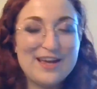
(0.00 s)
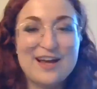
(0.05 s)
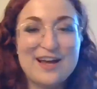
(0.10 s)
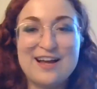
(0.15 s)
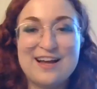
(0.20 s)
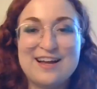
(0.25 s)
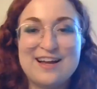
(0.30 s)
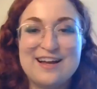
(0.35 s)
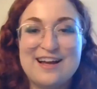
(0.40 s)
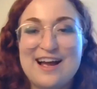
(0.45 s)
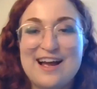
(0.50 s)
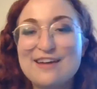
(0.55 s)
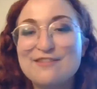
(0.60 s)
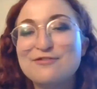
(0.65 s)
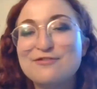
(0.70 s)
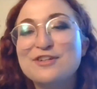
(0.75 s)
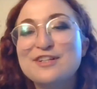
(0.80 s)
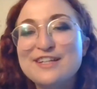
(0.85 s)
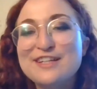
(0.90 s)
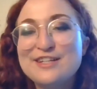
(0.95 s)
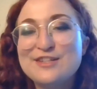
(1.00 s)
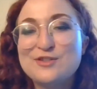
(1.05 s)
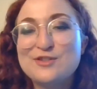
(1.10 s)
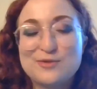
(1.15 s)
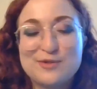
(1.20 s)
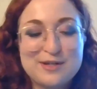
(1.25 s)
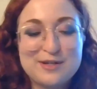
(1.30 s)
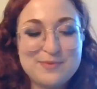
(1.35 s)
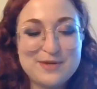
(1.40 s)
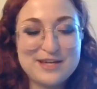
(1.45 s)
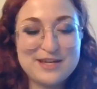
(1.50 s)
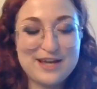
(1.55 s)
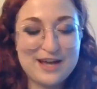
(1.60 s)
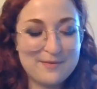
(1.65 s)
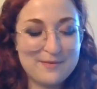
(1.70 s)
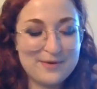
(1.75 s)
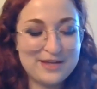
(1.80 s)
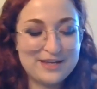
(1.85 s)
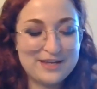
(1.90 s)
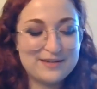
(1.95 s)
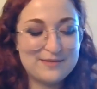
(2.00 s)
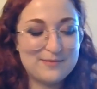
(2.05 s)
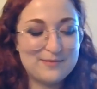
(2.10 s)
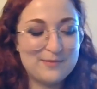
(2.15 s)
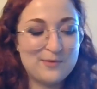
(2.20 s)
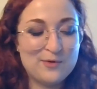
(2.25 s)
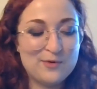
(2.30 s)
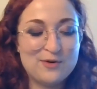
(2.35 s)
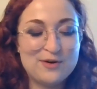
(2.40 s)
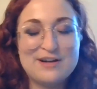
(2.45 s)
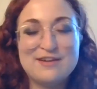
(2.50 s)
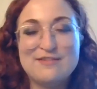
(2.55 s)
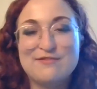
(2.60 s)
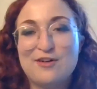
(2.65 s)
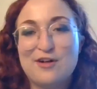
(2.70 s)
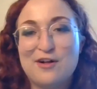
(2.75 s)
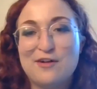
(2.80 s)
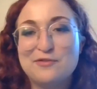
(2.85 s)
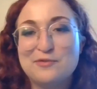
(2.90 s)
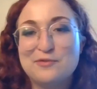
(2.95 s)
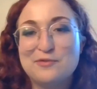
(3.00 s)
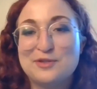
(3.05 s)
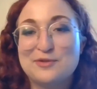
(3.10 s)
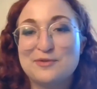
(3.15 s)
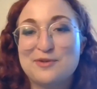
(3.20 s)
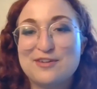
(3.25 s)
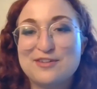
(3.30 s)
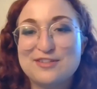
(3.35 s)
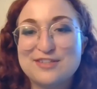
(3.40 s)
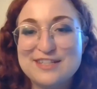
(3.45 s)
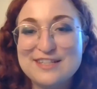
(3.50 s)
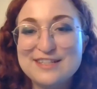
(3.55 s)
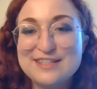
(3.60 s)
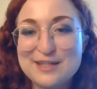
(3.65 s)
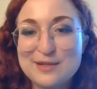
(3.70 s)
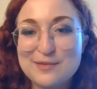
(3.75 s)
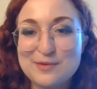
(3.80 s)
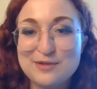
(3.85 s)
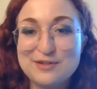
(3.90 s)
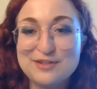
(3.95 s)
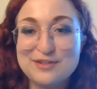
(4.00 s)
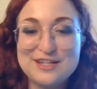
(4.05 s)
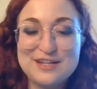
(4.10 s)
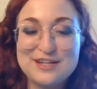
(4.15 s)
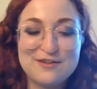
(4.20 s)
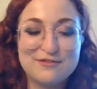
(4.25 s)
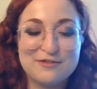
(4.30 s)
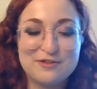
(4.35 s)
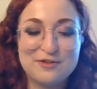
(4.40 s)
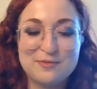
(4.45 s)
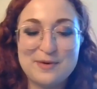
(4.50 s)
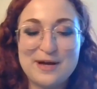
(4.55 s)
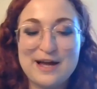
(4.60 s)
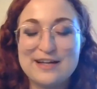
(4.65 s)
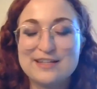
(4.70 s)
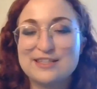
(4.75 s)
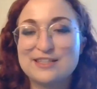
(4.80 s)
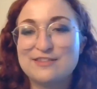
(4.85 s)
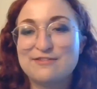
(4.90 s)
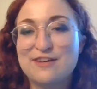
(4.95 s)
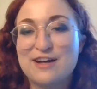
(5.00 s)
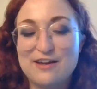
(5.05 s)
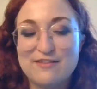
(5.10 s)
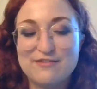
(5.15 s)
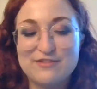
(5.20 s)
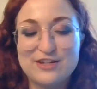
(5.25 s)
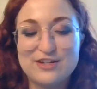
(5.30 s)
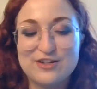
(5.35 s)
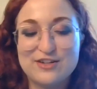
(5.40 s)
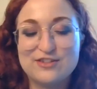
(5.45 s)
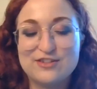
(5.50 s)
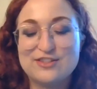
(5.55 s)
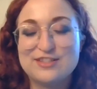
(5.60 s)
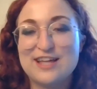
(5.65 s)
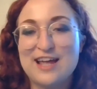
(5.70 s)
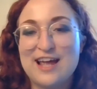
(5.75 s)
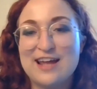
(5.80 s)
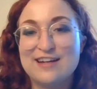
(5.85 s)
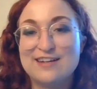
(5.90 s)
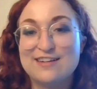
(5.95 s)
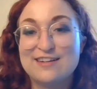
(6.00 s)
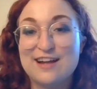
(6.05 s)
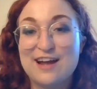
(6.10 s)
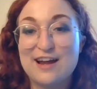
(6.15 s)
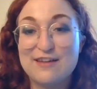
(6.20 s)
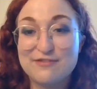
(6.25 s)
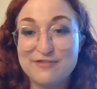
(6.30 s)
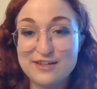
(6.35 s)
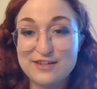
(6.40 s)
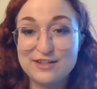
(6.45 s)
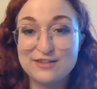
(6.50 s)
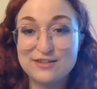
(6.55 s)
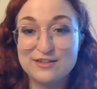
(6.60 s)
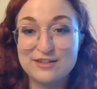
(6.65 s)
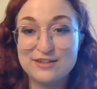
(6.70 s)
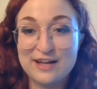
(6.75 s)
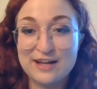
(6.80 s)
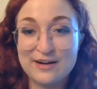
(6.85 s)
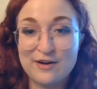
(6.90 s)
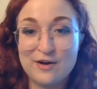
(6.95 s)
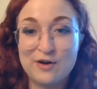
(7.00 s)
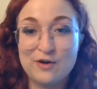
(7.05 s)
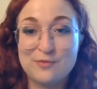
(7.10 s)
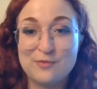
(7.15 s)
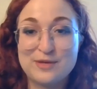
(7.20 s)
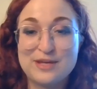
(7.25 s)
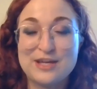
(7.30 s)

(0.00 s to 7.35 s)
Uh, I've really enjoyed becoming more involved with the rare disease community over the past five years, and I feel at home